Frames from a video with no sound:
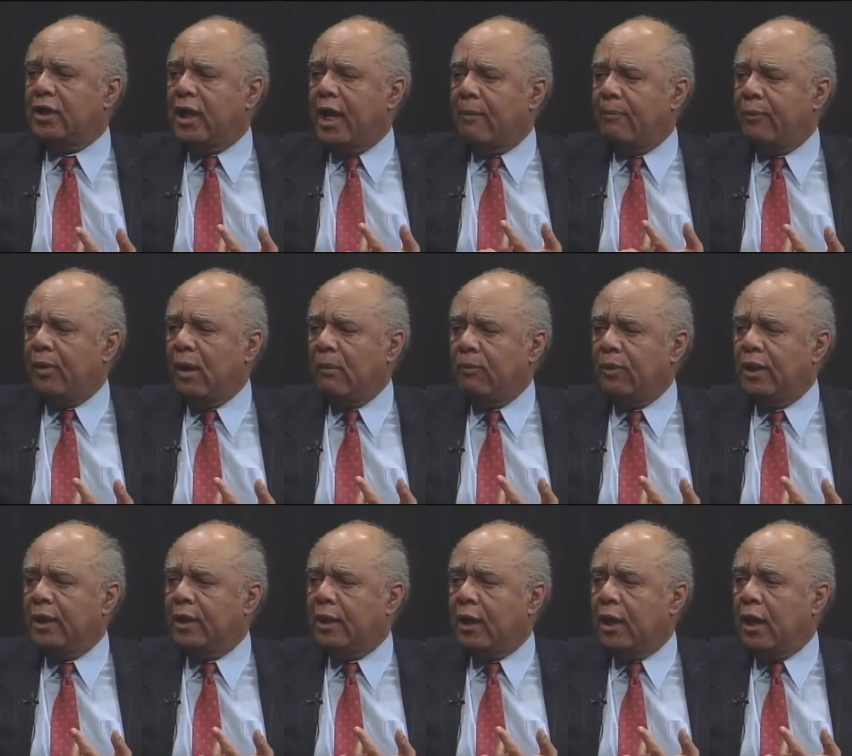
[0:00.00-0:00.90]
our
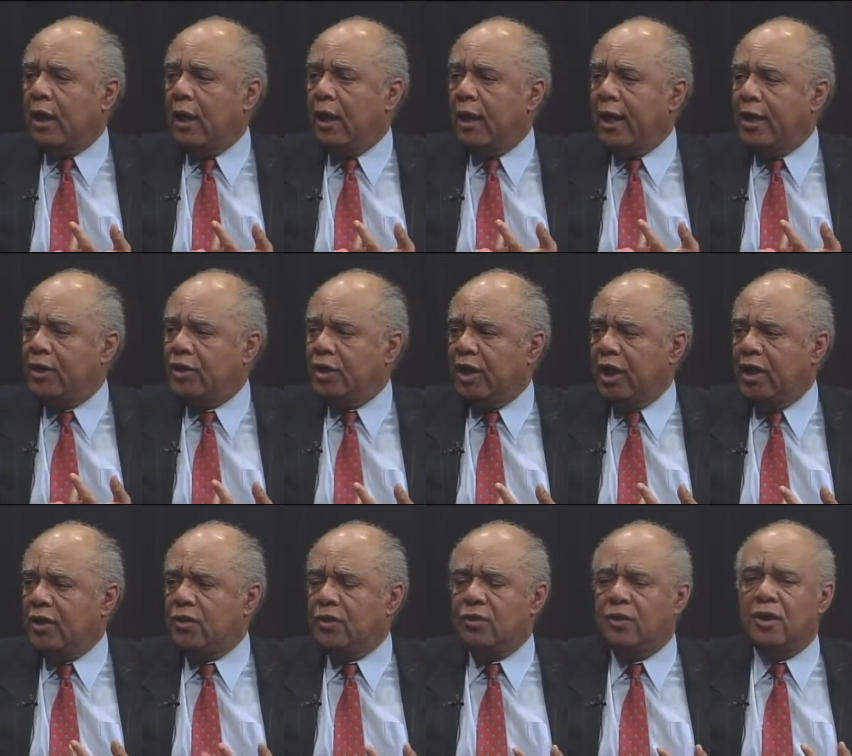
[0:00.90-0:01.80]
public
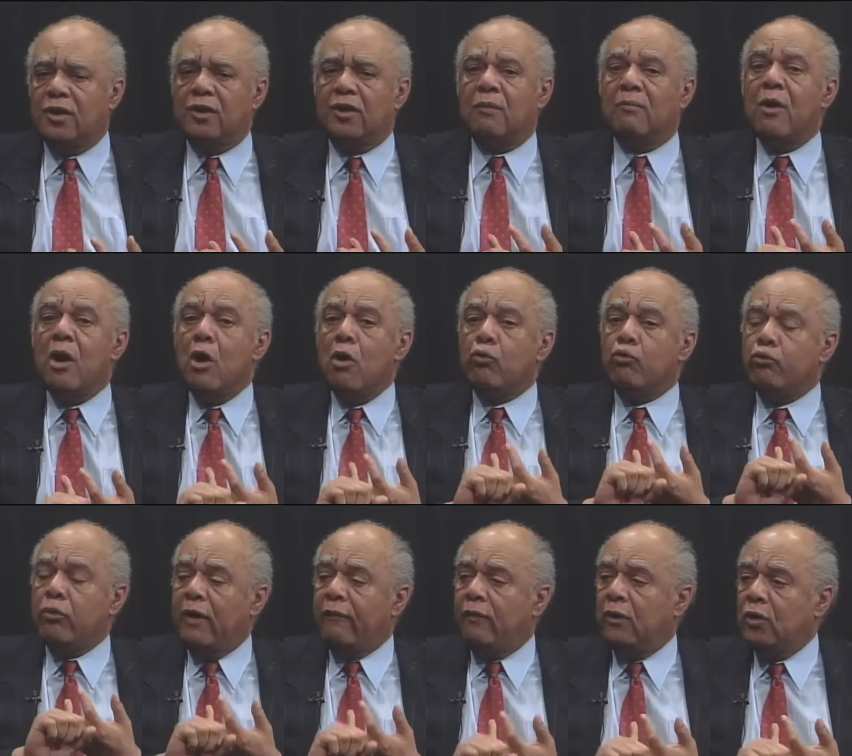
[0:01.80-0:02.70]
education system,
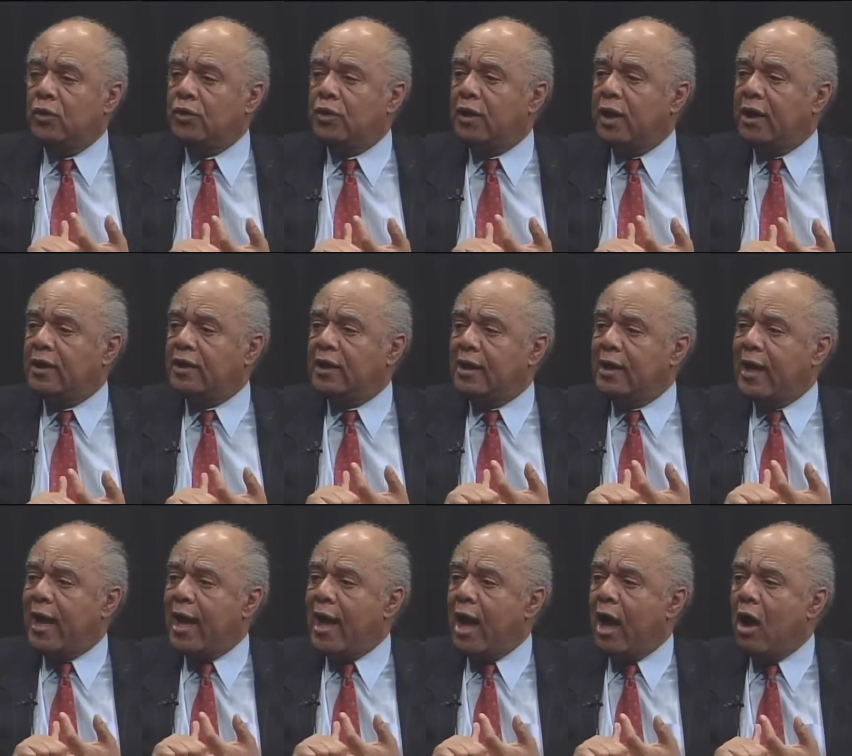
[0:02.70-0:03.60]
revolutionizing
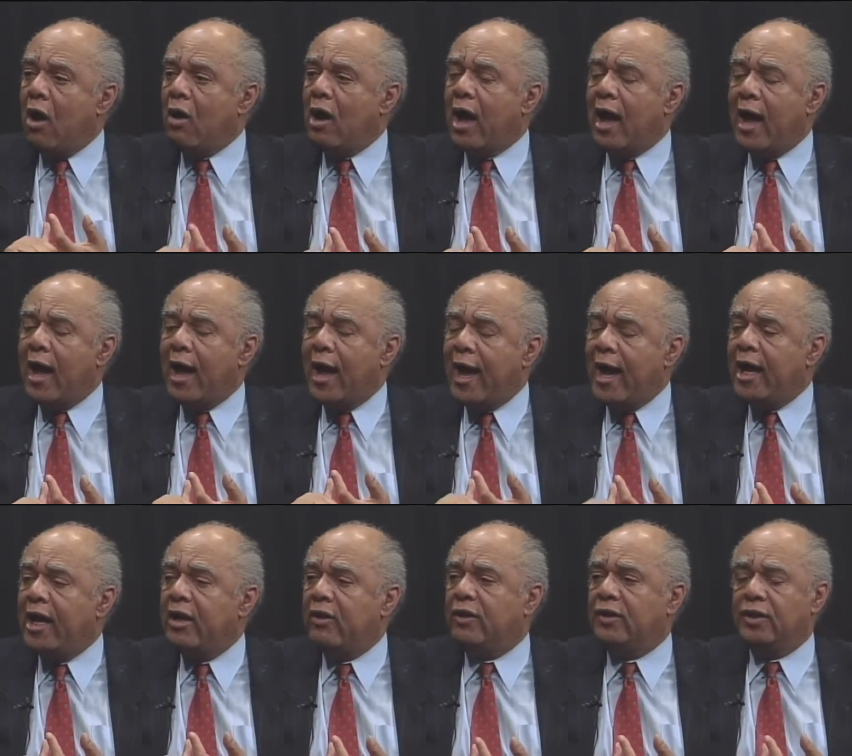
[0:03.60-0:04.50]
our
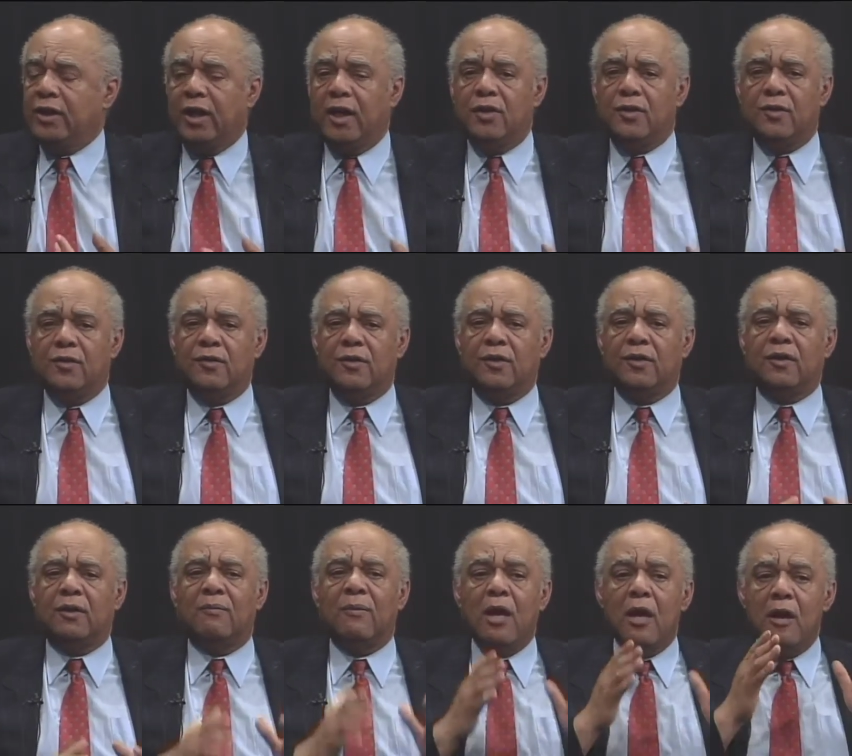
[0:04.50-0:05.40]
higher education
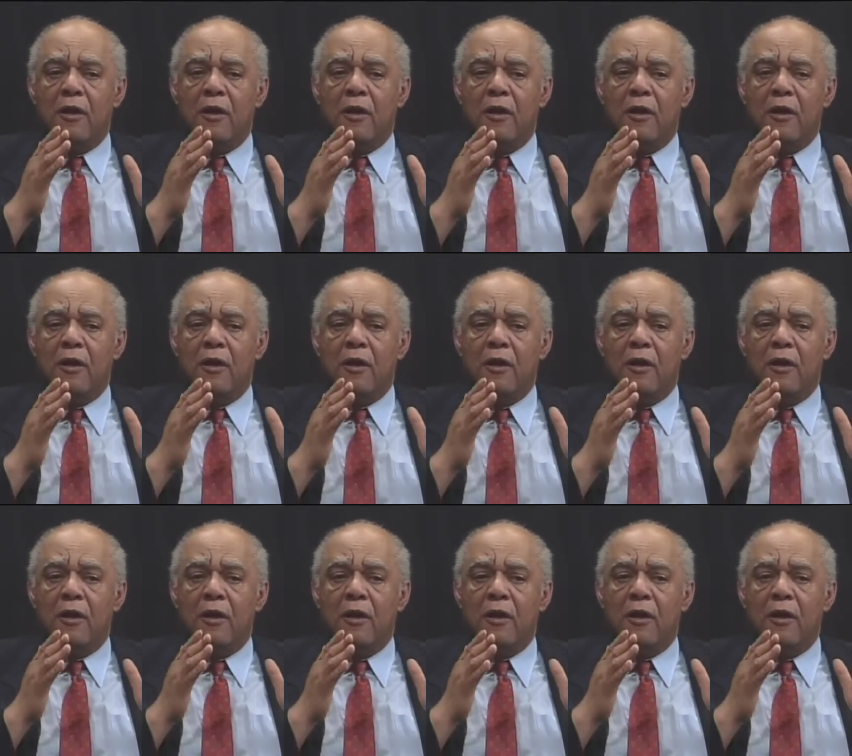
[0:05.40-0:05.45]
system.